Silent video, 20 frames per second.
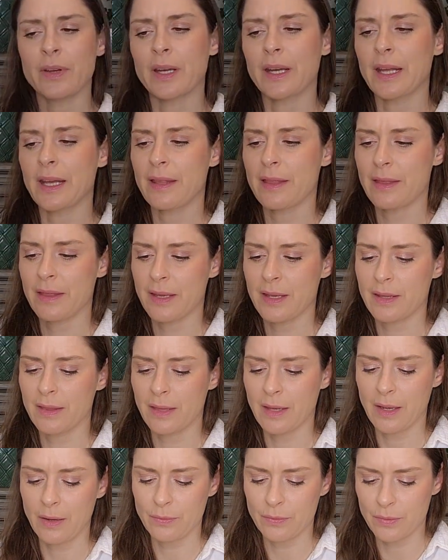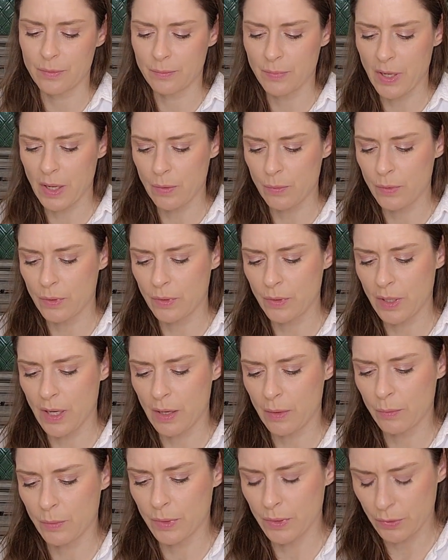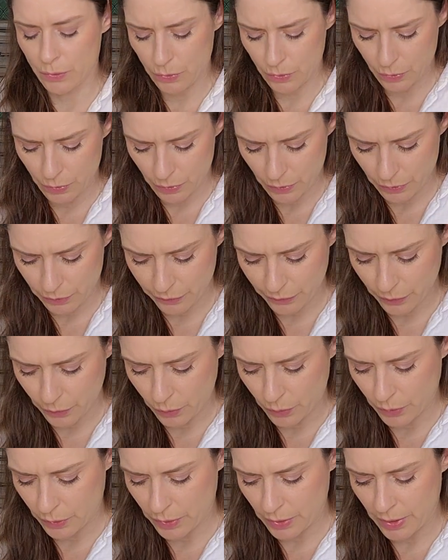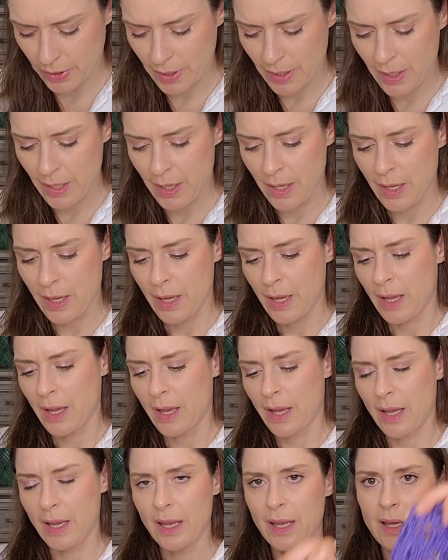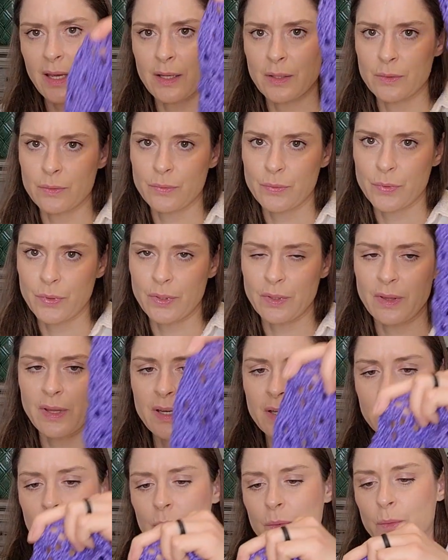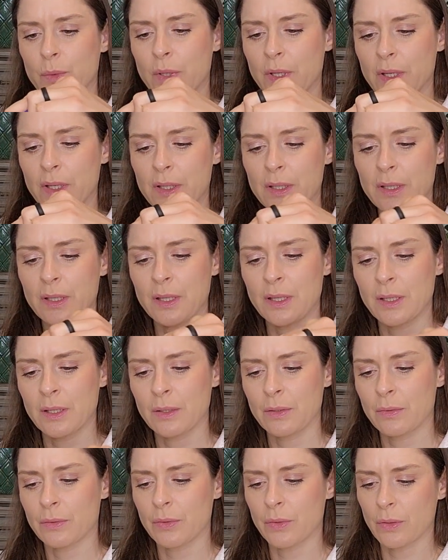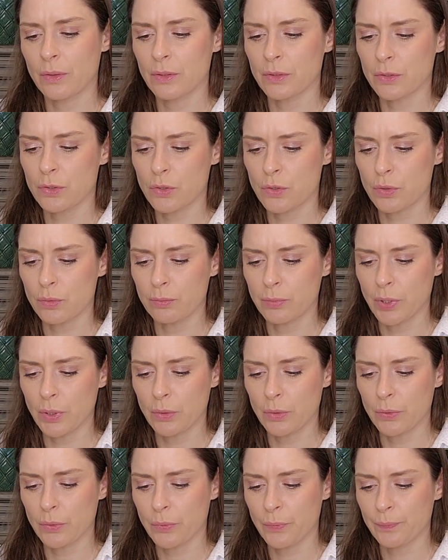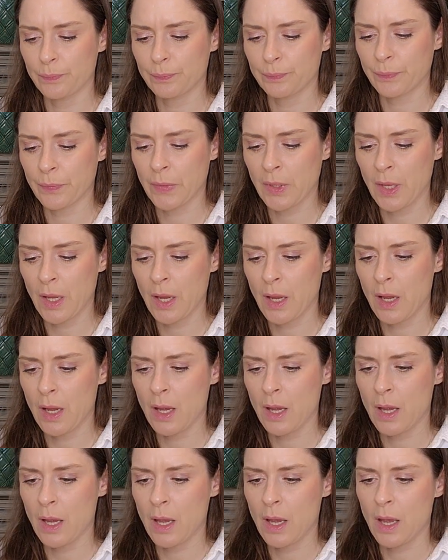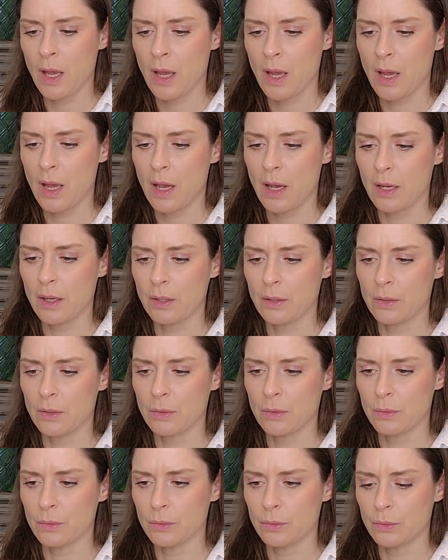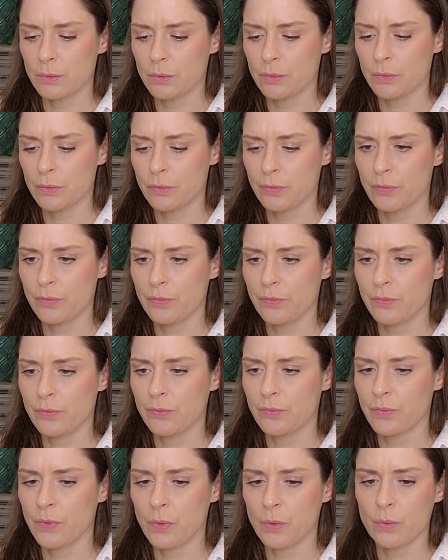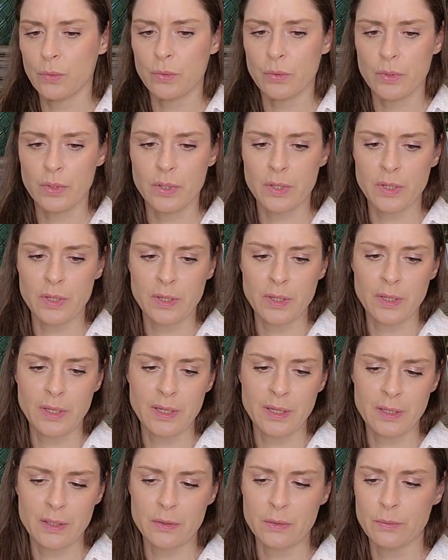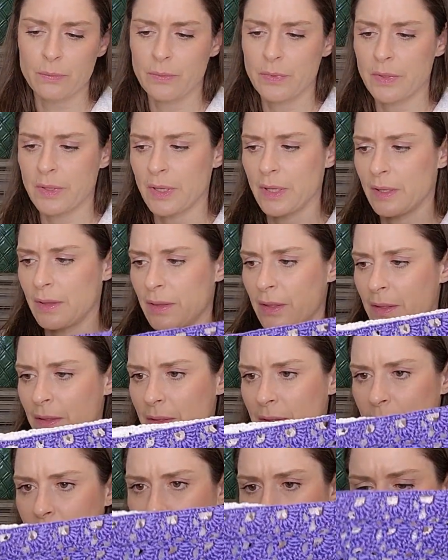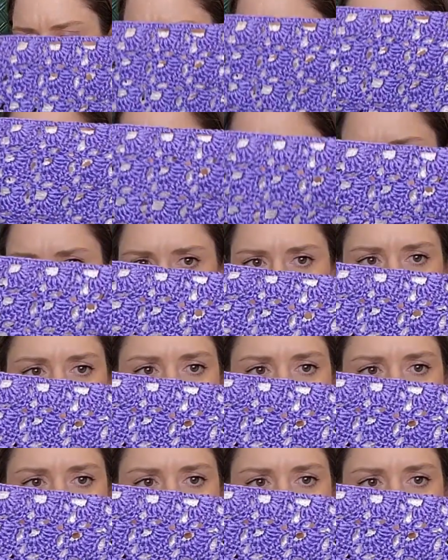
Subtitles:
and I think that from now on I will use 4. And for this one, for the Troupeau, I used 4, and I don't think there is much of a